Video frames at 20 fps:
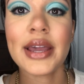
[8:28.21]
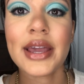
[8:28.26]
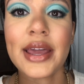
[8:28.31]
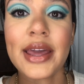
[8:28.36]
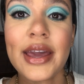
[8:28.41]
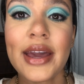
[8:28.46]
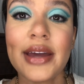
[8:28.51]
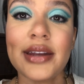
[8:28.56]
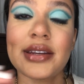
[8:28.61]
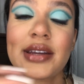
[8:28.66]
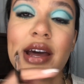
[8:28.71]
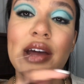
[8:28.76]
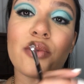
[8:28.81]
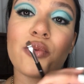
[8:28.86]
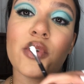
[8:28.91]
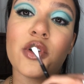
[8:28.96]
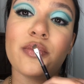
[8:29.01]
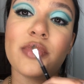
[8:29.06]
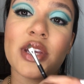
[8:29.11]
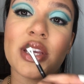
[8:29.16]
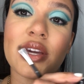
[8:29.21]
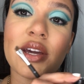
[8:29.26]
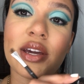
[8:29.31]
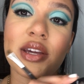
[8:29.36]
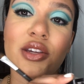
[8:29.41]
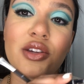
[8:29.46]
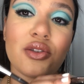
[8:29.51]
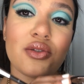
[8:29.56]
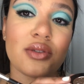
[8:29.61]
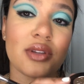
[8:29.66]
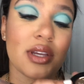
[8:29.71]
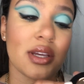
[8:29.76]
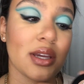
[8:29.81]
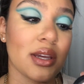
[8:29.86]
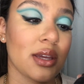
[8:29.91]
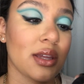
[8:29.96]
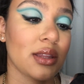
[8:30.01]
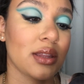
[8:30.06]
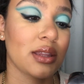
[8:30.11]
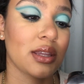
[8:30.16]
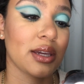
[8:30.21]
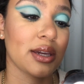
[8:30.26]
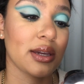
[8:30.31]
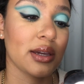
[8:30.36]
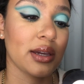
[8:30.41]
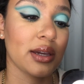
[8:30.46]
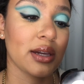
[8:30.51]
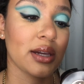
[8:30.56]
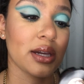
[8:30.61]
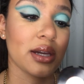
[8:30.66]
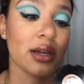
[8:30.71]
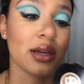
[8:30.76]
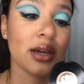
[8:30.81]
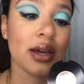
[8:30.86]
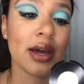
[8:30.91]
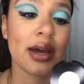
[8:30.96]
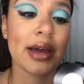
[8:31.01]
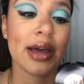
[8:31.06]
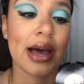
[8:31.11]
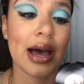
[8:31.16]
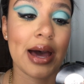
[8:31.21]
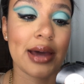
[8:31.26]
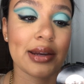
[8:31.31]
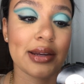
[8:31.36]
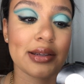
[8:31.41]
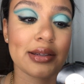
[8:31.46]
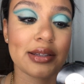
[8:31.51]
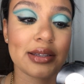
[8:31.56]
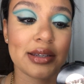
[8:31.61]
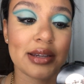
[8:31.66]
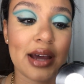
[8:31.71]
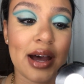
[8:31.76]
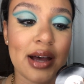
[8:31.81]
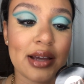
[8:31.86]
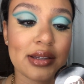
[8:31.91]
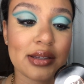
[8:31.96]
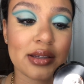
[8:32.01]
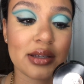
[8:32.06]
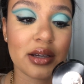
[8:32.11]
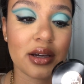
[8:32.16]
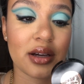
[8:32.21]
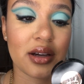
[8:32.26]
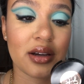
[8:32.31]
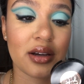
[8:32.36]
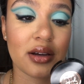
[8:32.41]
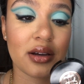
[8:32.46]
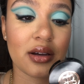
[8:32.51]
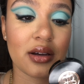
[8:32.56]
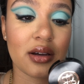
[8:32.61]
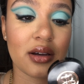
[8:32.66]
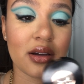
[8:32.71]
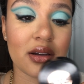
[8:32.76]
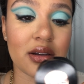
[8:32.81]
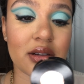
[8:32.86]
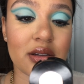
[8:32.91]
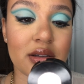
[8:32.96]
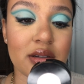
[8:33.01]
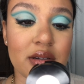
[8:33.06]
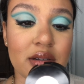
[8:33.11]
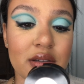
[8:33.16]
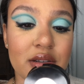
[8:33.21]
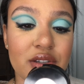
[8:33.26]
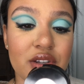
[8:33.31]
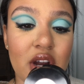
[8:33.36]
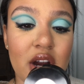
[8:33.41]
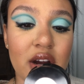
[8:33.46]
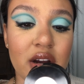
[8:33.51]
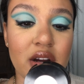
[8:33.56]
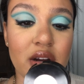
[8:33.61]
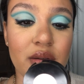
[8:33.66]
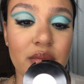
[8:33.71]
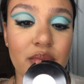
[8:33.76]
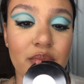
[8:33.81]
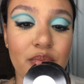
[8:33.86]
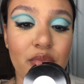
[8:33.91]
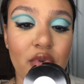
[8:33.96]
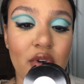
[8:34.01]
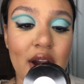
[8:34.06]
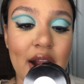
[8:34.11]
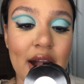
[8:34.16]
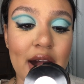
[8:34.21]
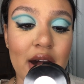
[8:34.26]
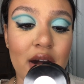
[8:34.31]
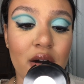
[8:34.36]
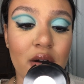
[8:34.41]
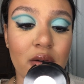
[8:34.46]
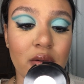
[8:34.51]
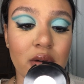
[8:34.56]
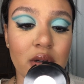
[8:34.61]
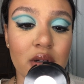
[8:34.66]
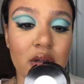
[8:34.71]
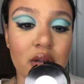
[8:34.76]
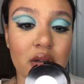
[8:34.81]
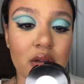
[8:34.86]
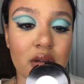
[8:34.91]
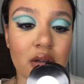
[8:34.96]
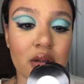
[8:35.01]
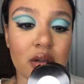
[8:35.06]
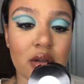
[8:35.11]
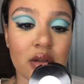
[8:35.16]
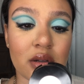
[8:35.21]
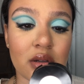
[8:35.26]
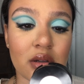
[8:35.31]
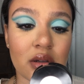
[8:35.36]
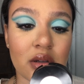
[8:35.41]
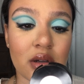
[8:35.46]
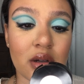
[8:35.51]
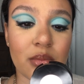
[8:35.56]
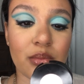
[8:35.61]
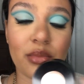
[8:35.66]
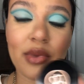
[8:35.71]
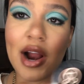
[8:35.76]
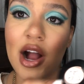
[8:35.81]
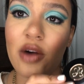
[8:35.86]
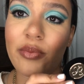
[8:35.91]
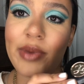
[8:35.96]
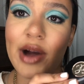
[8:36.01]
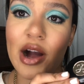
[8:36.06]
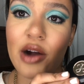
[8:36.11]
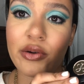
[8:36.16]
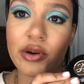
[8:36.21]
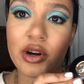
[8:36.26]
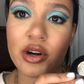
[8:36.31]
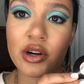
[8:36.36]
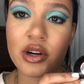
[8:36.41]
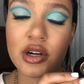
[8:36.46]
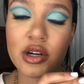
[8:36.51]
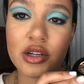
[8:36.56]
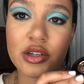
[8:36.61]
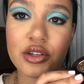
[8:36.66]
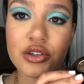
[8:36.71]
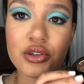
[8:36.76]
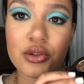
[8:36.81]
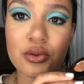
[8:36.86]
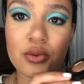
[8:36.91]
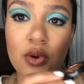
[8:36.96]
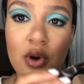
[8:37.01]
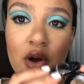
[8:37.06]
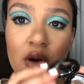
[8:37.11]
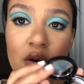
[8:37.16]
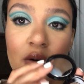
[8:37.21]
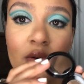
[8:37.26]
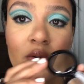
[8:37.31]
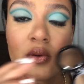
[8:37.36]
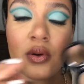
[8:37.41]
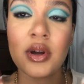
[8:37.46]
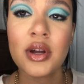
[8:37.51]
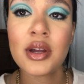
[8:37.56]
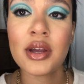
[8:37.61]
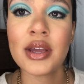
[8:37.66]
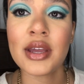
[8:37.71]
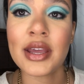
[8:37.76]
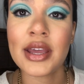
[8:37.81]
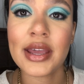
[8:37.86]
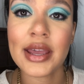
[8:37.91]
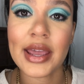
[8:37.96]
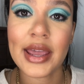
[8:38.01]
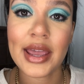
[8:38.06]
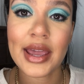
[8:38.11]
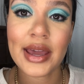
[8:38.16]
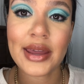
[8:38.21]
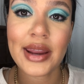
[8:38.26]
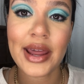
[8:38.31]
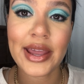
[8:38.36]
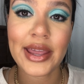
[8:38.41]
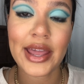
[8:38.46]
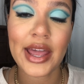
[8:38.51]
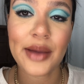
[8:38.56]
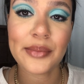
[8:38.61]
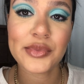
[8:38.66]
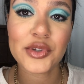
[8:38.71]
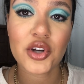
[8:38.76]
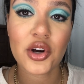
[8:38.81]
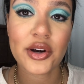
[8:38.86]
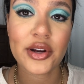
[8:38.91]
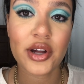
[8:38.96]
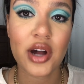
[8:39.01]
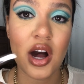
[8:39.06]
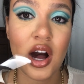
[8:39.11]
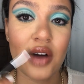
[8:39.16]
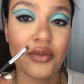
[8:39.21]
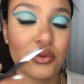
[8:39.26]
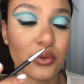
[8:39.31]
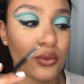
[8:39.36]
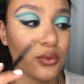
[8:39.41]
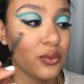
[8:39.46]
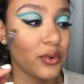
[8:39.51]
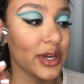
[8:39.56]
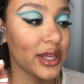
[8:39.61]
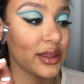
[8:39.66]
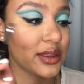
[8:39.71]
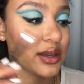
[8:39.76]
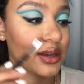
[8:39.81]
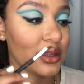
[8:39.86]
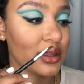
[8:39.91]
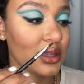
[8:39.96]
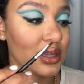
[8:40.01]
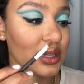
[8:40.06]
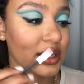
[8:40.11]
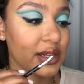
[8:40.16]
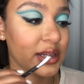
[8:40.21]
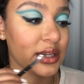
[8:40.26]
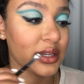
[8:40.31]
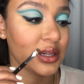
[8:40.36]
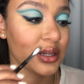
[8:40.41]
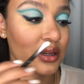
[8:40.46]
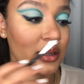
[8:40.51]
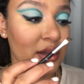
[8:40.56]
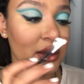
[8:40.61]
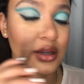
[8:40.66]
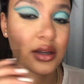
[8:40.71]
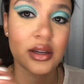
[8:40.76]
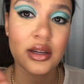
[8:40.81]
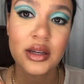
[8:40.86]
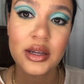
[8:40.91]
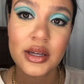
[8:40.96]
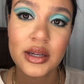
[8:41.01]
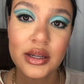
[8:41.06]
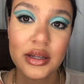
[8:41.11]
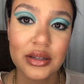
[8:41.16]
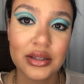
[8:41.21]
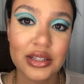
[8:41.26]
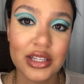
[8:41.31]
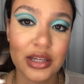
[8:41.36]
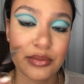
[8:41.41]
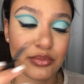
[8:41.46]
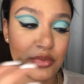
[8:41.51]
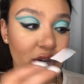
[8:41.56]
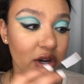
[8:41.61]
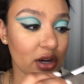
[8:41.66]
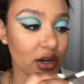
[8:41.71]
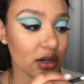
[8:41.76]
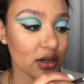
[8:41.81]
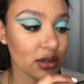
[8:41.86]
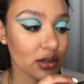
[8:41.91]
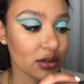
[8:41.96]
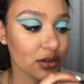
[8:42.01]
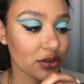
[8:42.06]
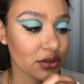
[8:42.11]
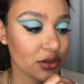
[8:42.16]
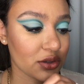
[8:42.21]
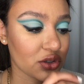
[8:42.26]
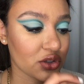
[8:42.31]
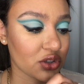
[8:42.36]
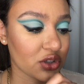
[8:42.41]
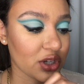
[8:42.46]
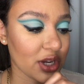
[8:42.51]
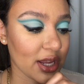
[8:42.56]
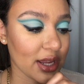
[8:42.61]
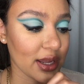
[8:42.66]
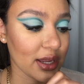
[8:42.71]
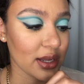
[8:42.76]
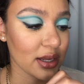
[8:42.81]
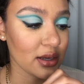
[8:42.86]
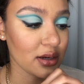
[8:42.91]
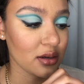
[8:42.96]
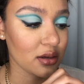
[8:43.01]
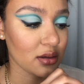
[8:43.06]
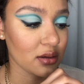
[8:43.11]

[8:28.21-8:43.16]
And I will be using the Anastasia Dark Brown Brow Powder Duo. And I am starting off with the deeper shade